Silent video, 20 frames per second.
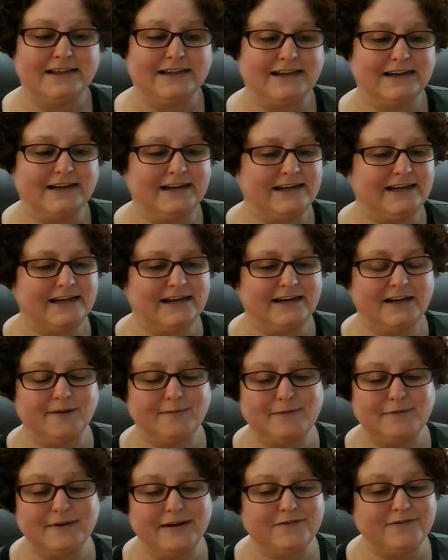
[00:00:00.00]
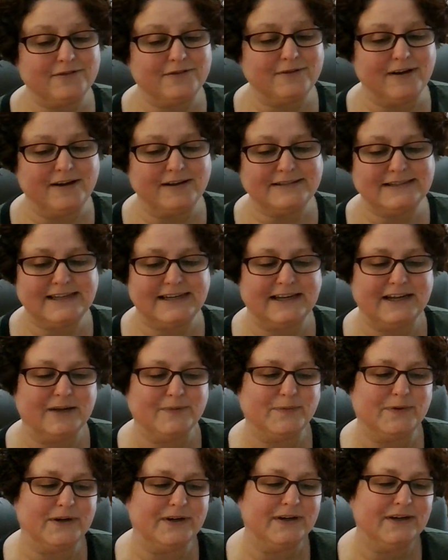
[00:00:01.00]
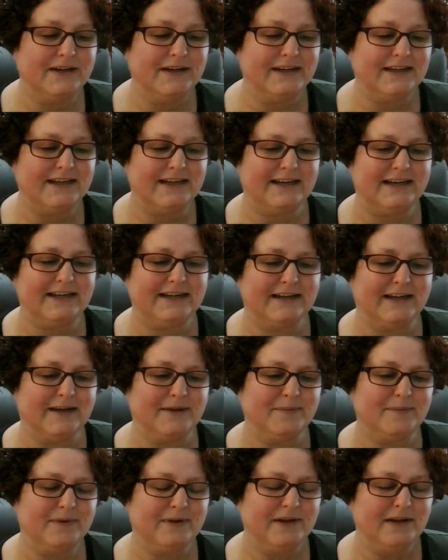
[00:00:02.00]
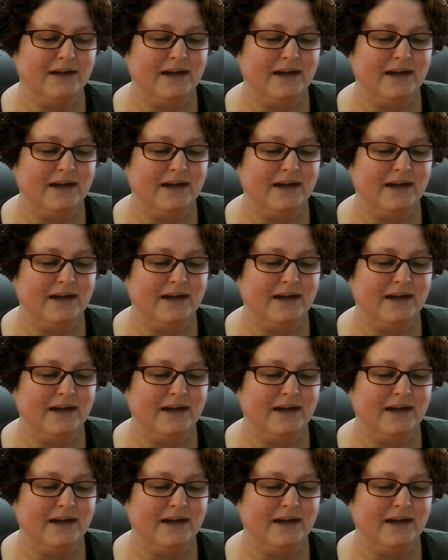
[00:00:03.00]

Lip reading: "Then I can't help you after all," said Elmer, getting up.